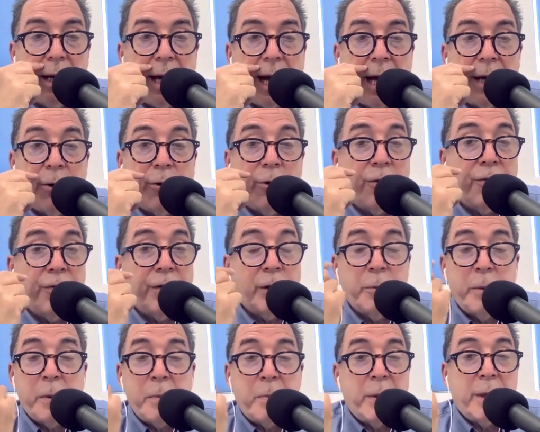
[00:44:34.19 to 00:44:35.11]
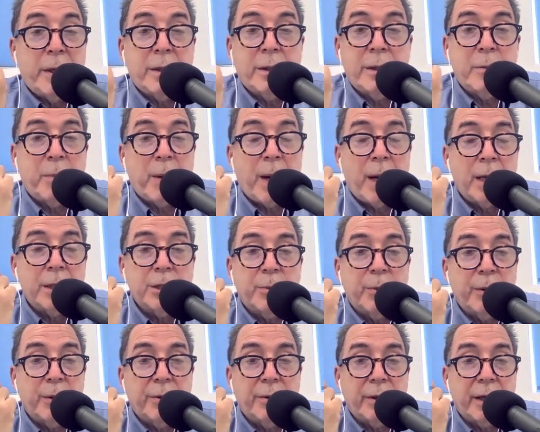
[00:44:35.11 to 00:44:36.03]
I don't know if it'll be politically
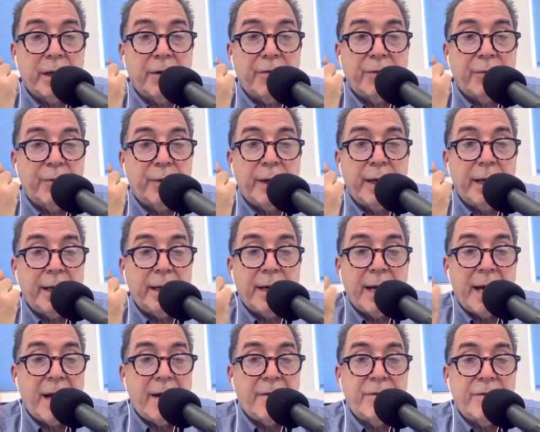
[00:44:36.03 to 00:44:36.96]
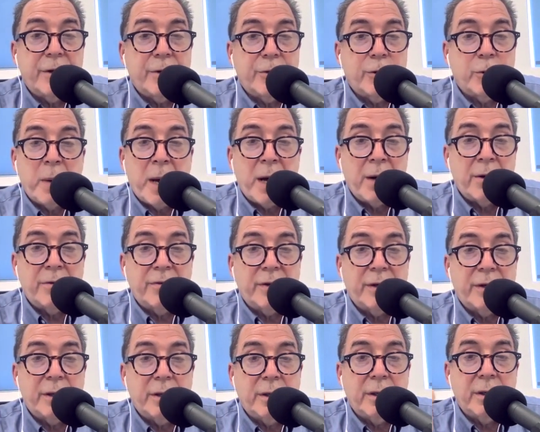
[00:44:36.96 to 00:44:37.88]
possible if we have another bout of
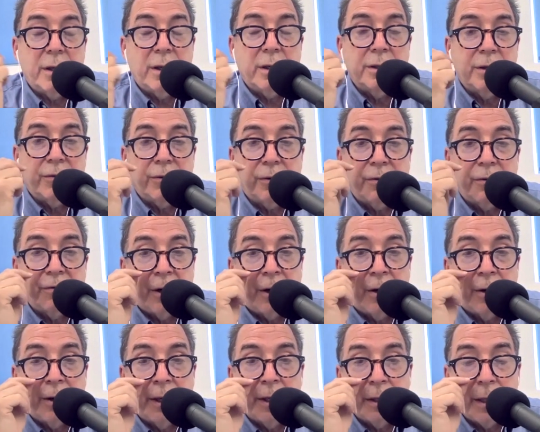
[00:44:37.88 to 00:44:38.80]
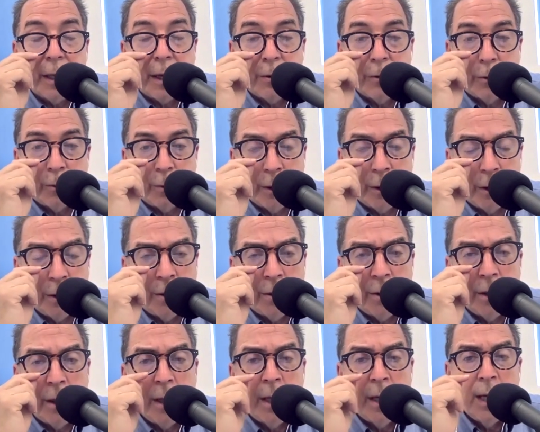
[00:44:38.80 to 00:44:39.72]
it, a different variant down the road.